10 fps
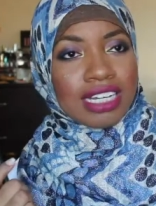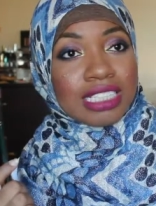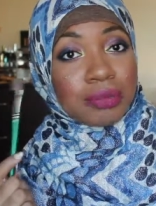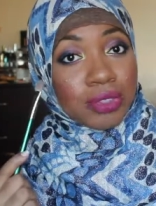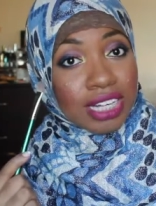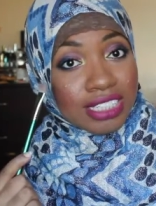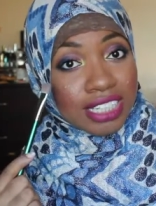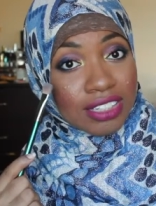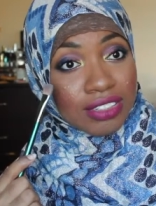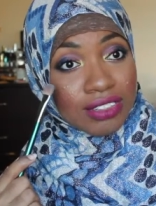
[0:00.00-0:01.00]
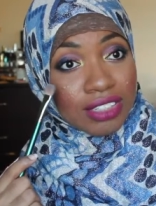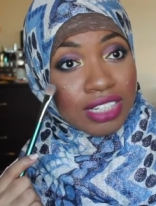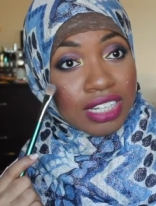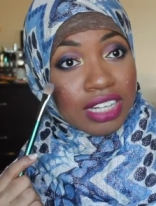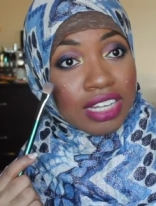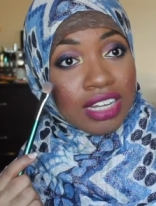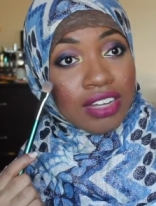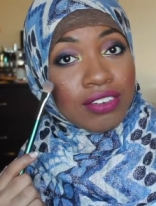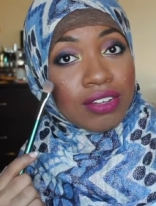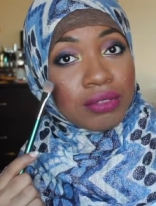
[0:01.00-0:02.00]
It has blue eyeshadow
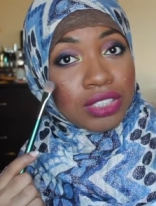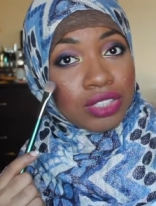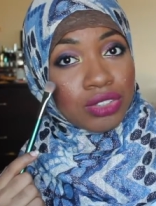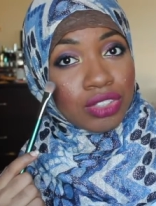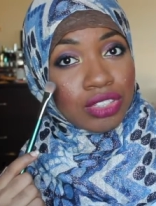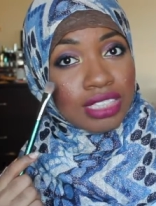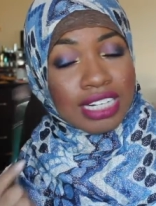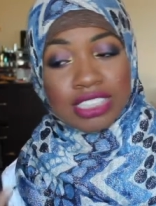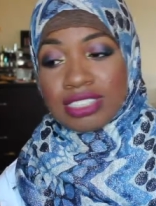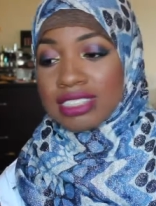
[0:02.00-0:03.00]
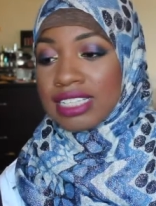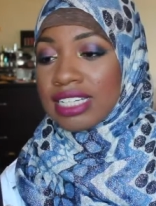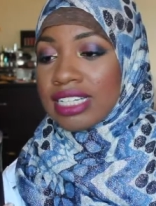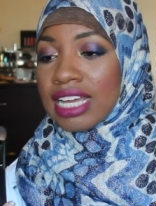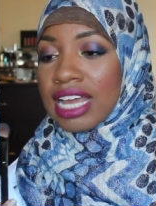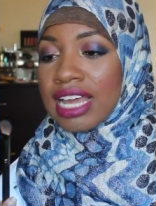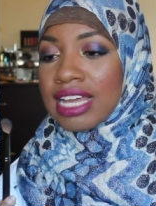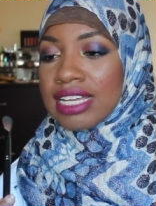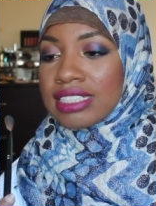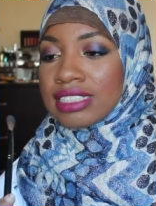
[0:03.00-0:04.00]
from the tutorial that I just did.
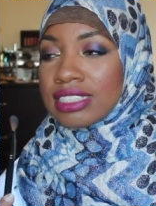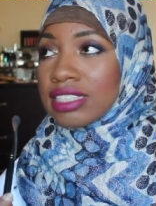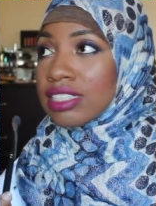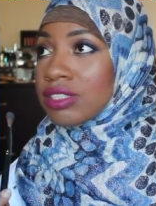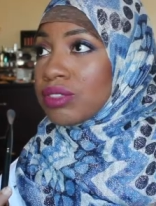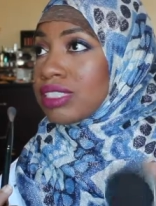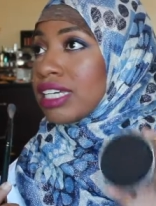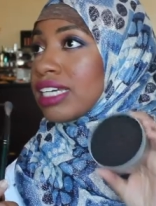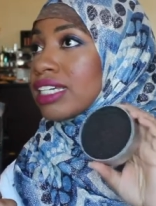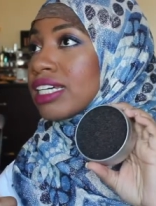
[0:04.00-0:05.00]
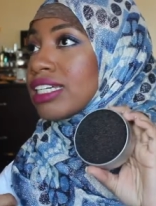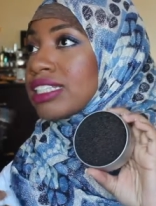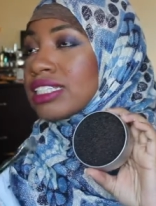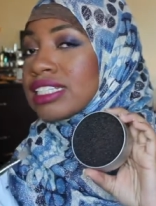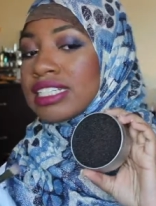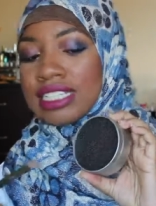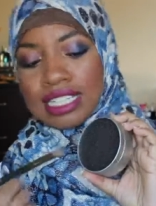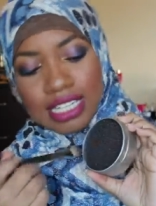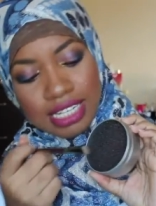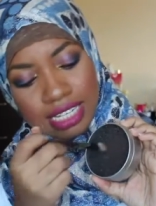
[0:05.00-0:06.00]
And you would take it
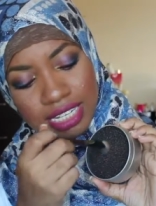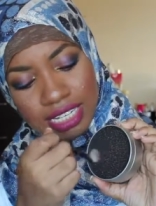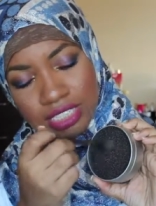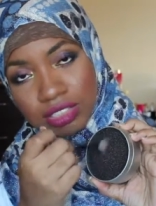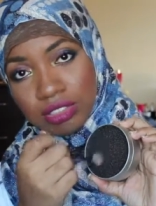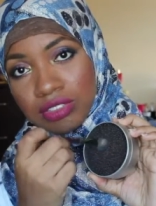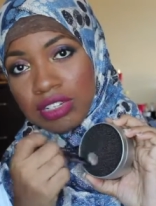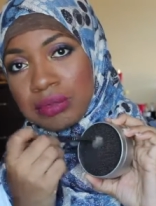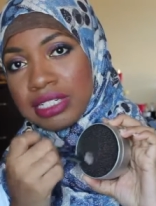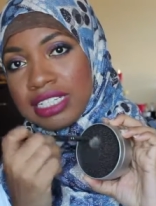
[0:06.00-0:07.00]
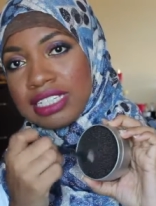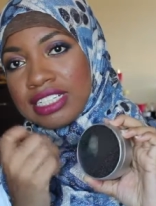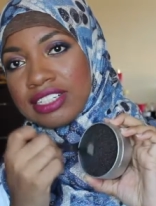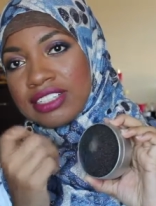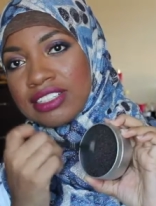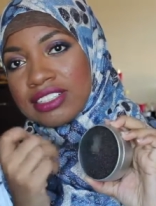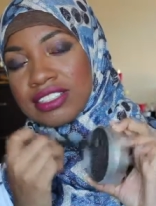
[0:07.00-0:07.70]
and you would rub it in here.